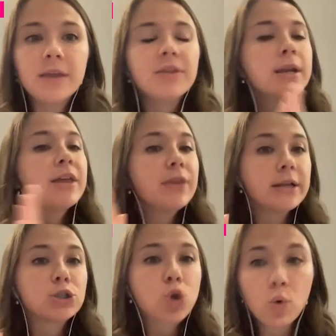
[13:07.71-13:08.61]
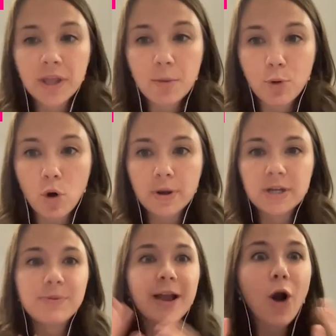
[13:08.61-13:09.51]
Then I think it's totally appropriate
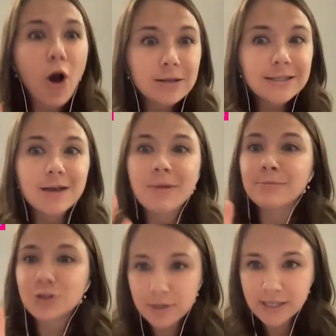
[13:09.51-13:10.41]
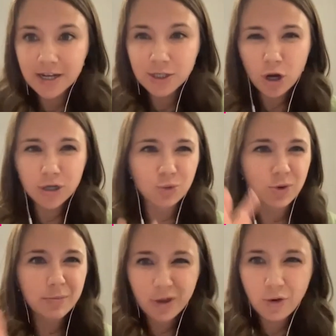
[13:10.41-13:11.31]
to be like, awesome. I'm so excited to talk to you.
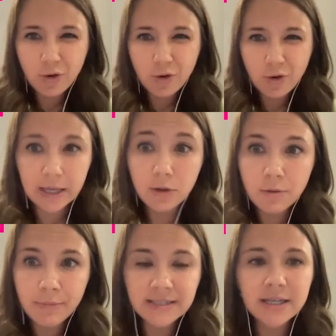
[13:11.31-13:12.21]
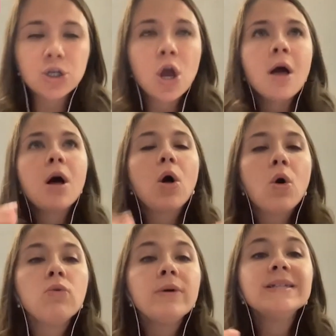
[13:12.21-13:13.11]
Would it be okay if I sent you a message?
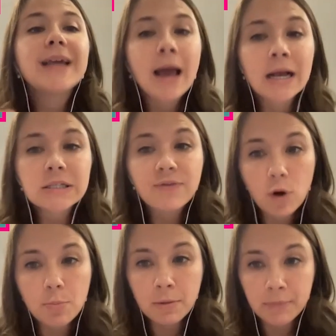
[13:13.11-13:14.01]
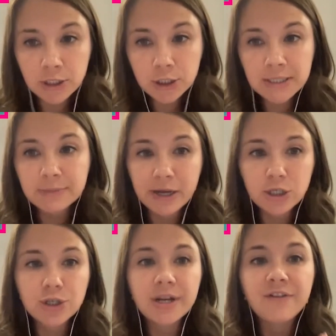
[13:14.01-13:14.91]
Always ask for permission,
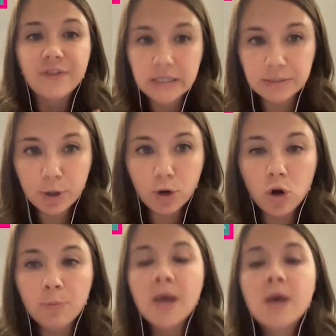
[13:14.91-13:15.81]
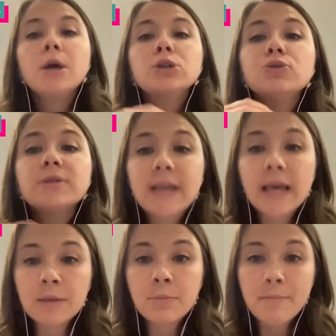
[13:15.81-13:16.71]
especially in a Facebook group, to
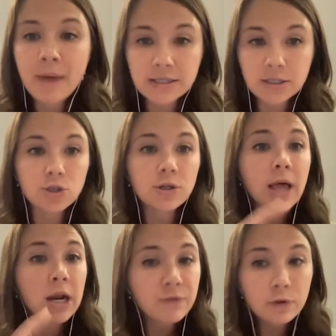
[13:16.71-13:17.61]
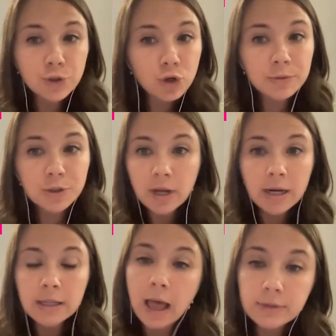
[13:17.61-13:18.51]
send them a message. A lot of those groups, you're not
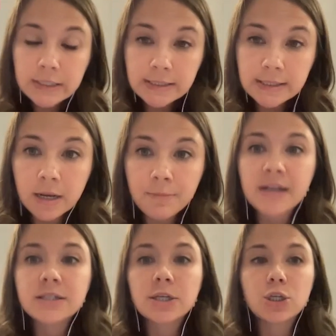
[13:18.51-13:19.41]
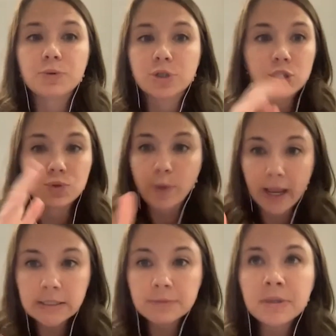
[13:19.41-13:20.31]
allowed to send a message with just
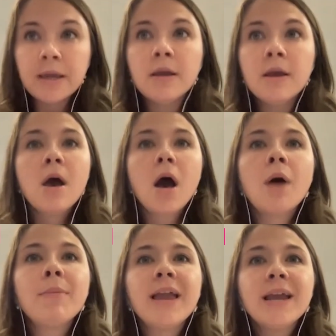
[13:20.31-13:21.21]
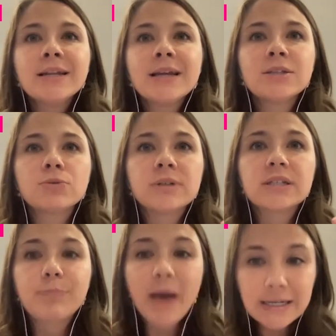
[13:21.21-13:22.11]
randomly. And it's a
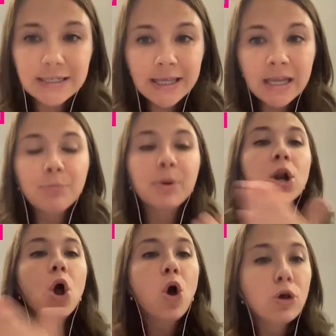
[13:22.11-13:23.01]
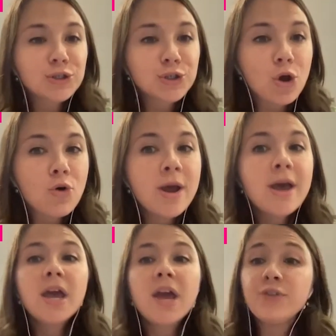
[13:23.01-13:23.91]
respect thing. But also,
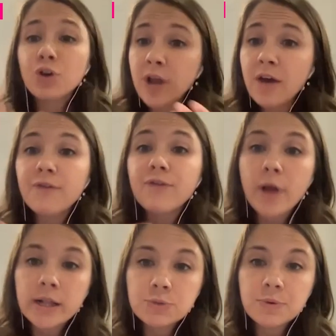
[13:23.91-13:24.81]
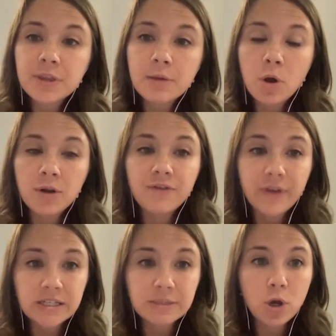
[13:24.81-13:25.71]
if you're not friends with them on
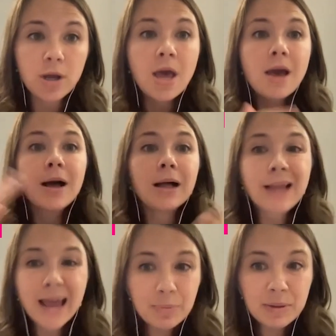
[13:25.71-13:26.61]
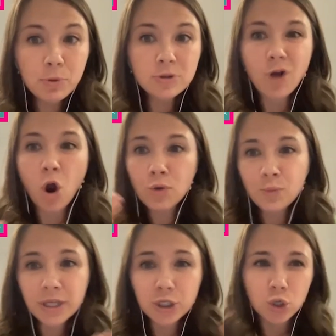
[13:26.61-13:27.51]
Facebook, a lot of people aren't
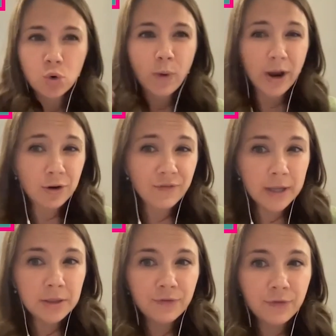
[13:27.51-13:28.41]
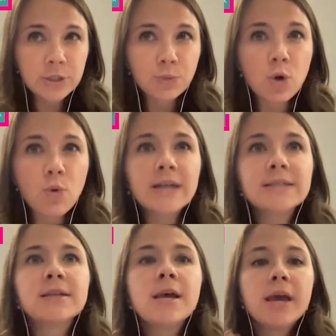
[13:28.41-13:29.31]
really sure where to find the friend
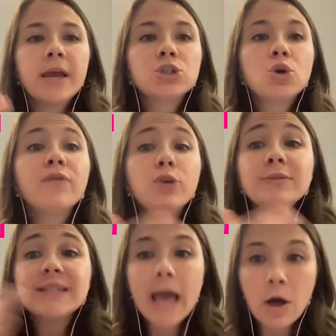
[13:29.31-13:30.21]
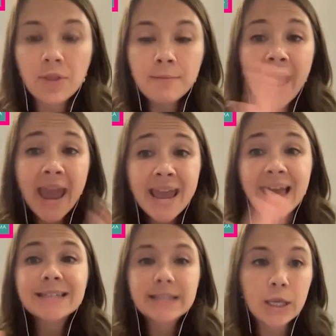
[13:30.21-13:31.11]
requests. And so if you tell them, hey,
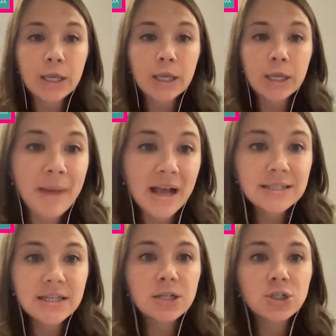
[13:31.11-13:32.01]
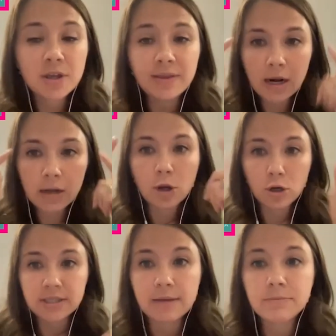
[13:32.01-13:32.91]
I sent you a message, then that
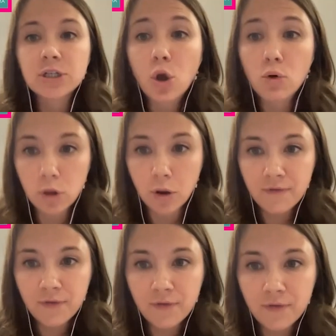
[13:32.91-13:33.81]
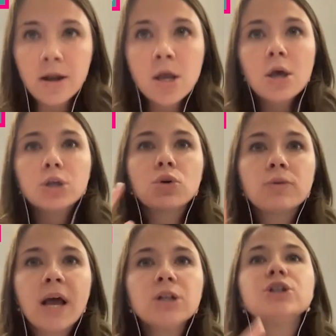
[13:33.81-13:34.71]
alerts them to go look for that. So
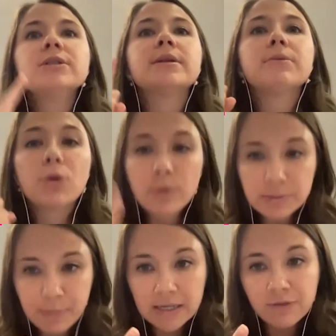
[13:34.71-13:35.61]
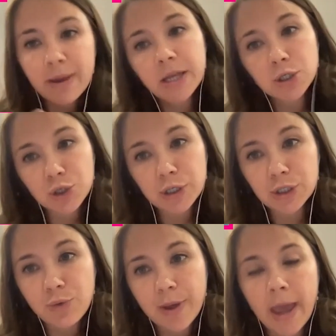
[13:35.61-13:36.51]
not just the respect of making sure
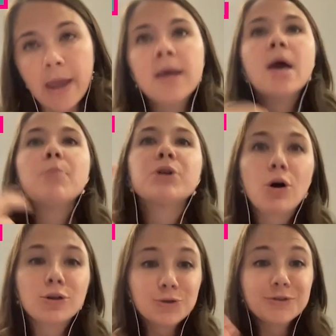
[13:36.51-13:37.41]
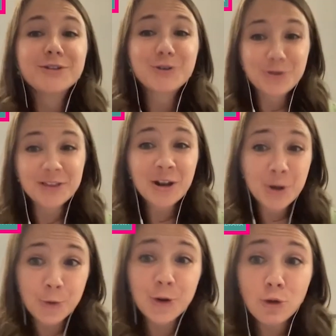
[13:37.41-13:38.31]
it's okay, but also so that they
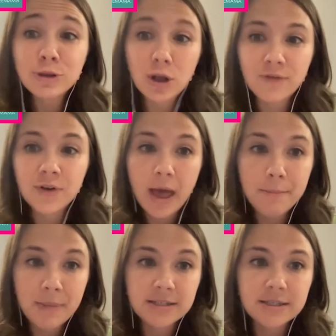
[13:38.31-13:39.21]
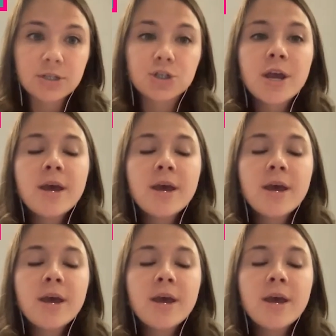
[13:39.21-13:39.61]
know to go look for that message.